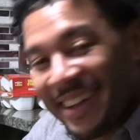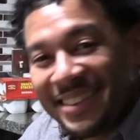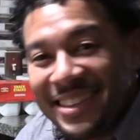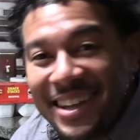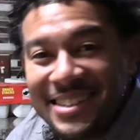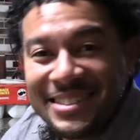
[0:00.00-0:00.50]

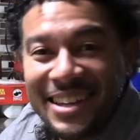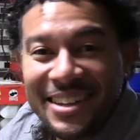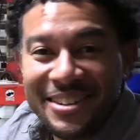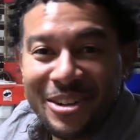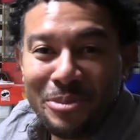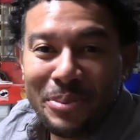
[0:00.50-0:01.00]
They
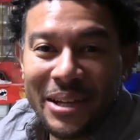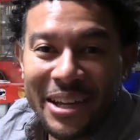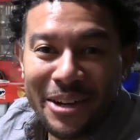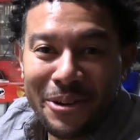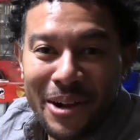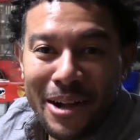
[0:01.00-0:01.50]
stayed in there
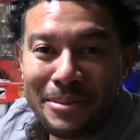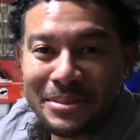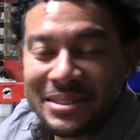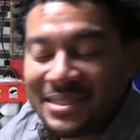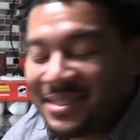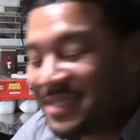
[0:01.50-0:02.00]
playing
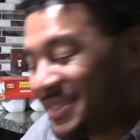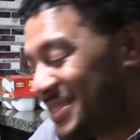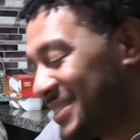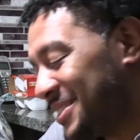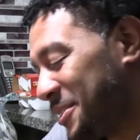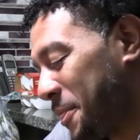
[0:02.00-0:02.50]
craps.
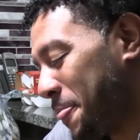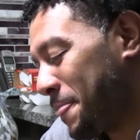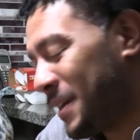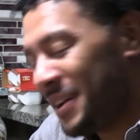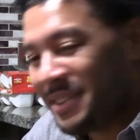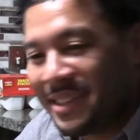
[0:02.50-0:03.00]

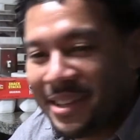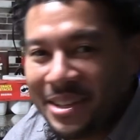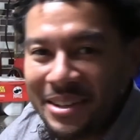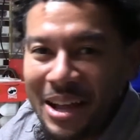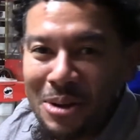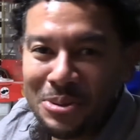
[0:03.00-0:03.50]
And
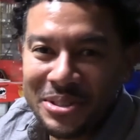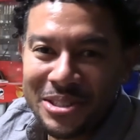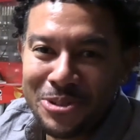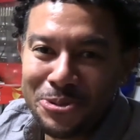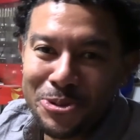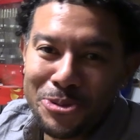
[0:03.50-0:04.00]
then I was in
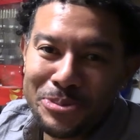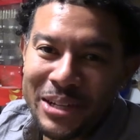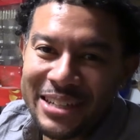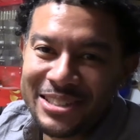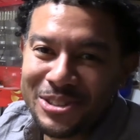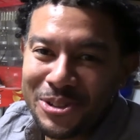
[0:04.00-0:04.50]
the room
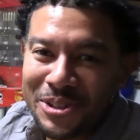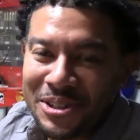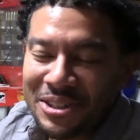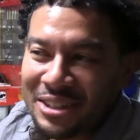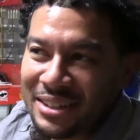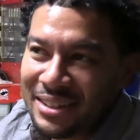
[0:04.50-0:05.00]
next
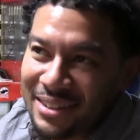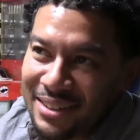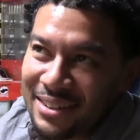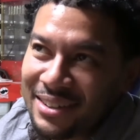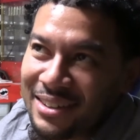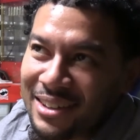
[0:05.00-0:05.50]
door.
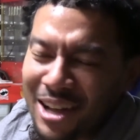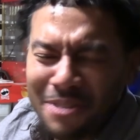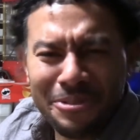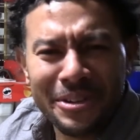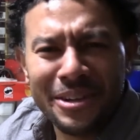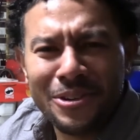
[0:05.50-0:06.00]
I
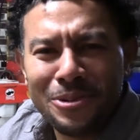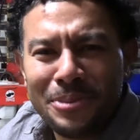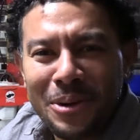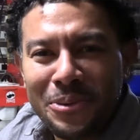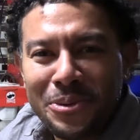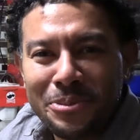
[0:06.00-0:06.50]
forget who
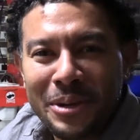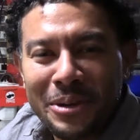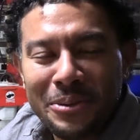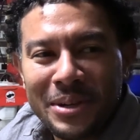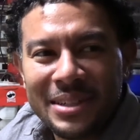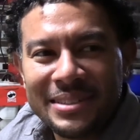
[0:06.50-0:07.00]
my
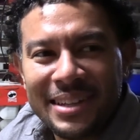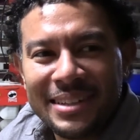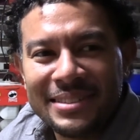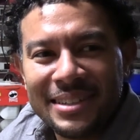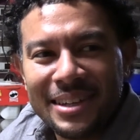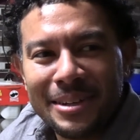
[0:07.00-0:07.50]
roommate was
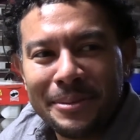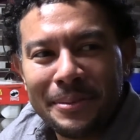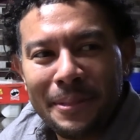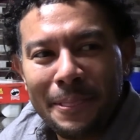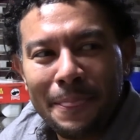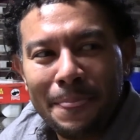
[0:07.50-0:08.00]
that time.
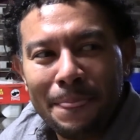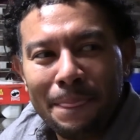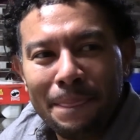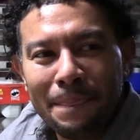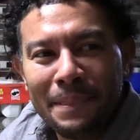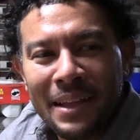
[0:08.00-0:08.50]

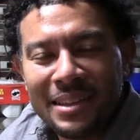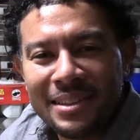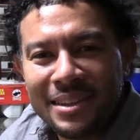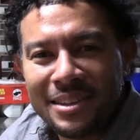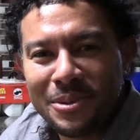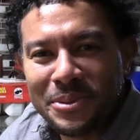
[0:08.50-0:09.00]
I
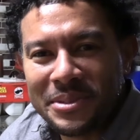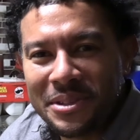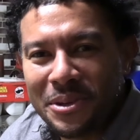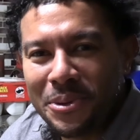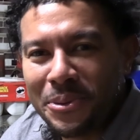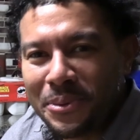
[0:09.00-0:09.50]
think it was
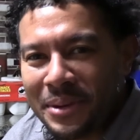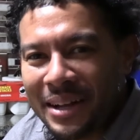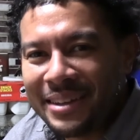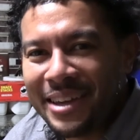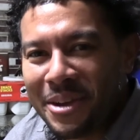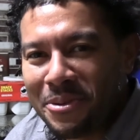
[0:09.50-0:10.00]
Q.
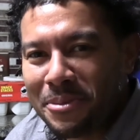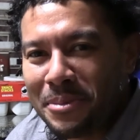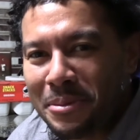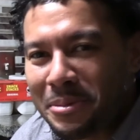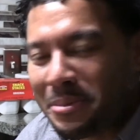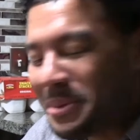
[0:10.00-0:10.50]
I can't
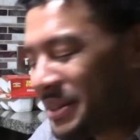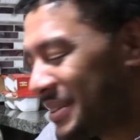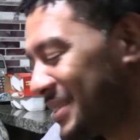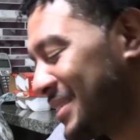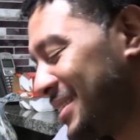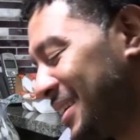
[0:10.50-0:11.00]
remember, but
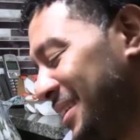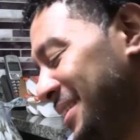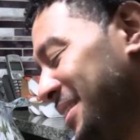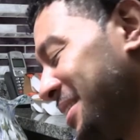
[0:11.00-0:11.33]
yeah.